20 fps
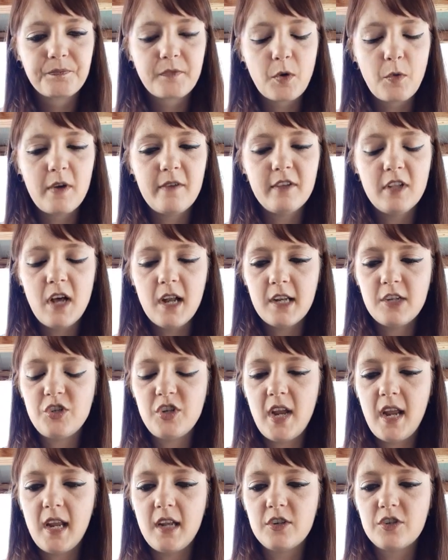We have a lot of
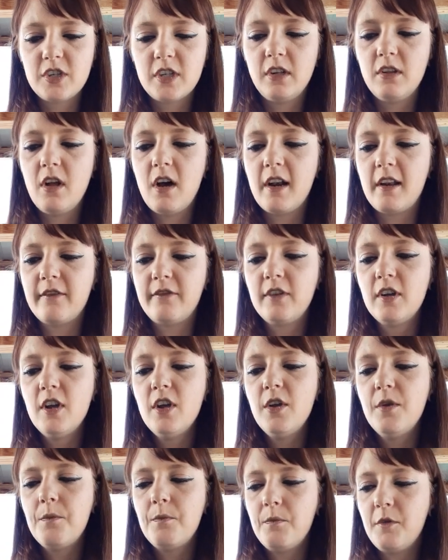change and a lot of
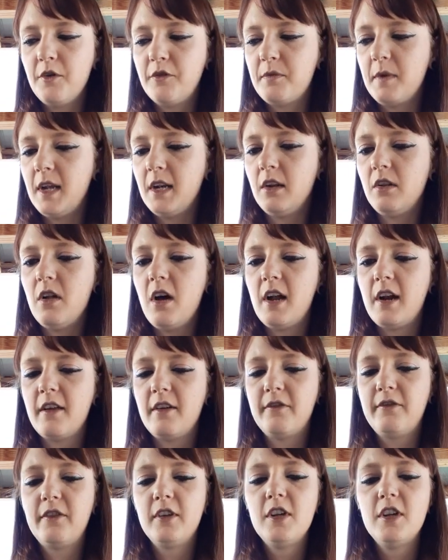movement, a lot
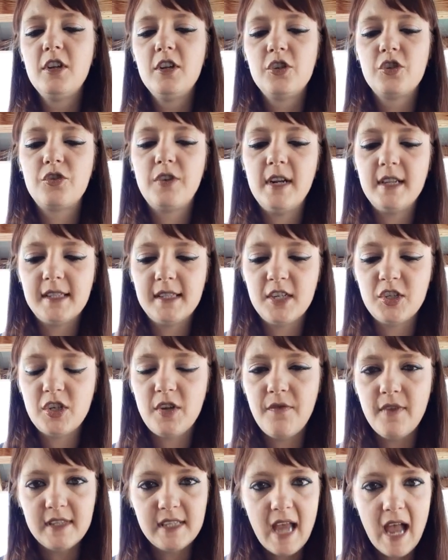of
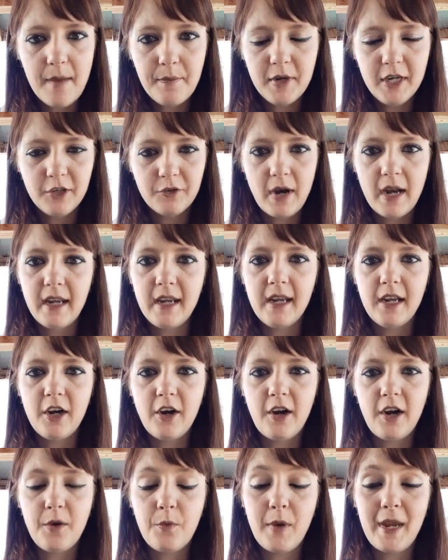transition that's happening right
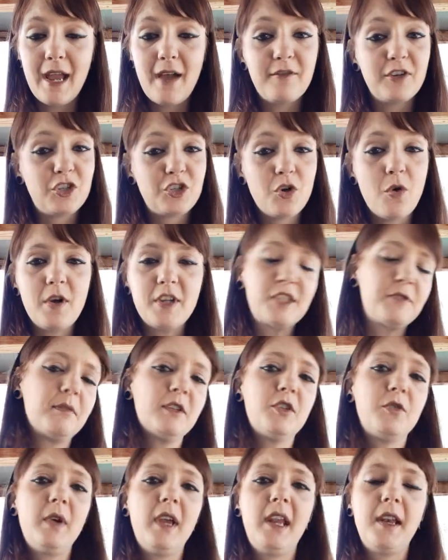here, and we have a choice
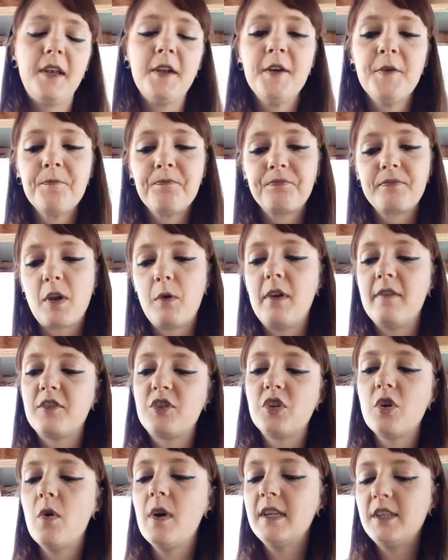
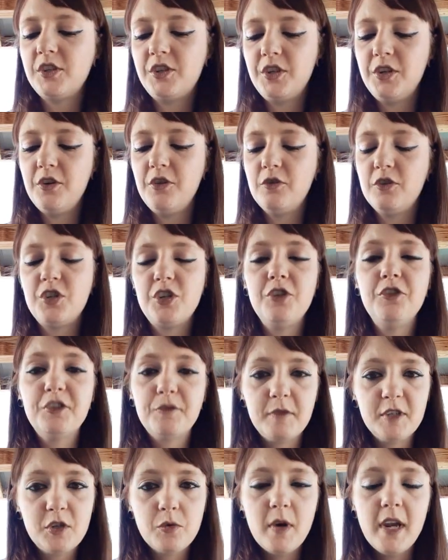to choose
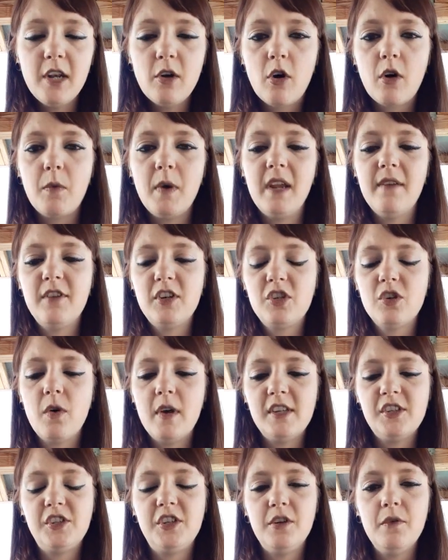between, or we have a
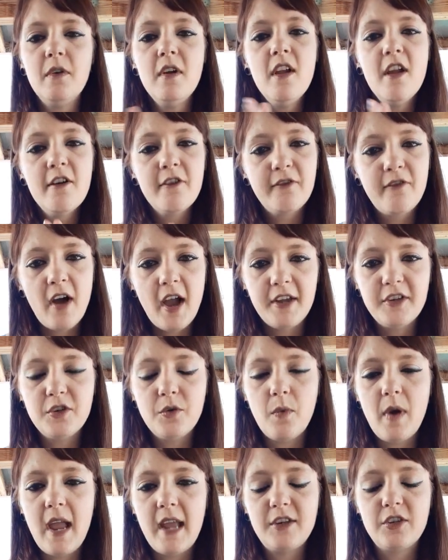choice to find a
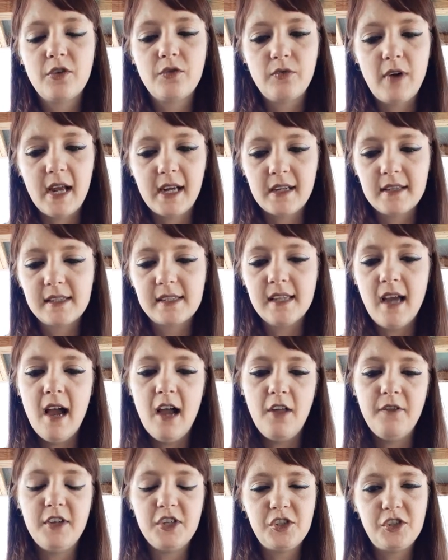way to
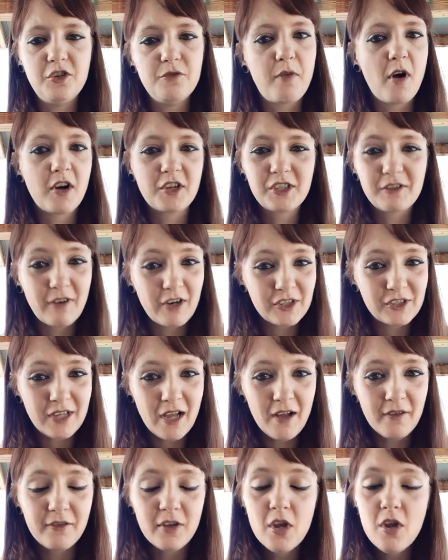reconcile these two parts of
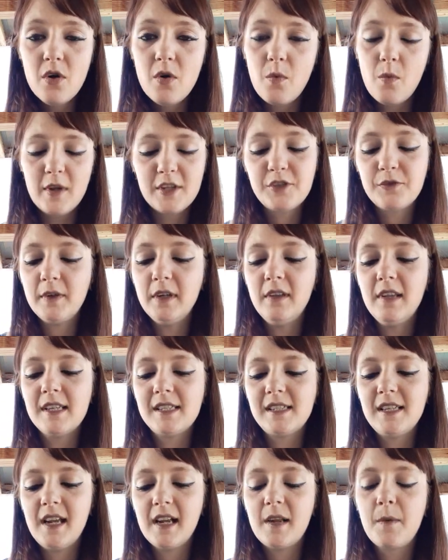ourselves. What's
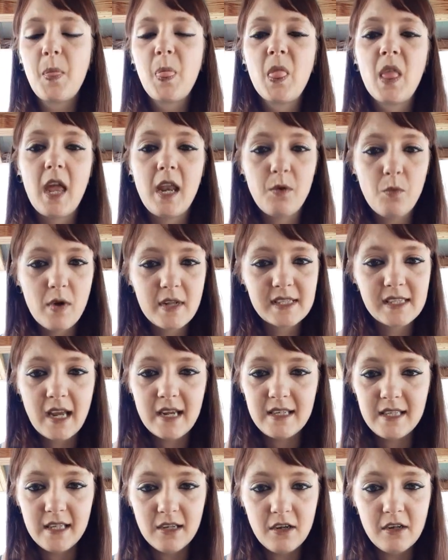realistic and what's
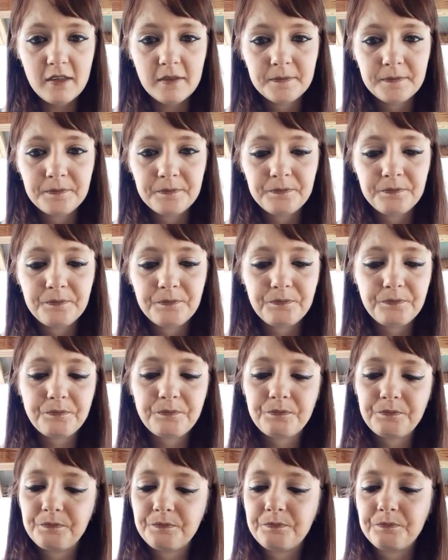ideal,
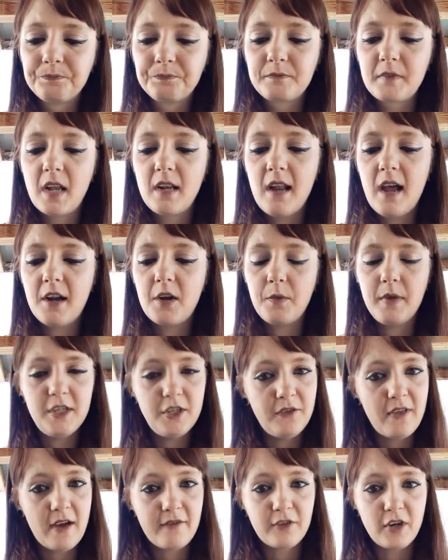and how do we
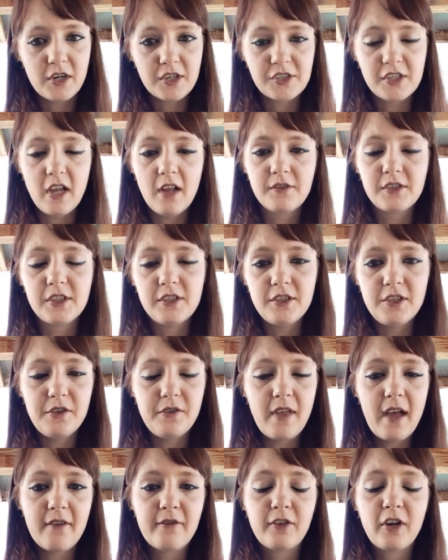do that for ourselves and do
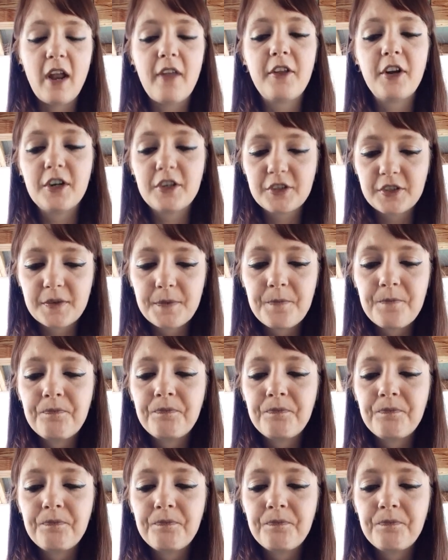that for others?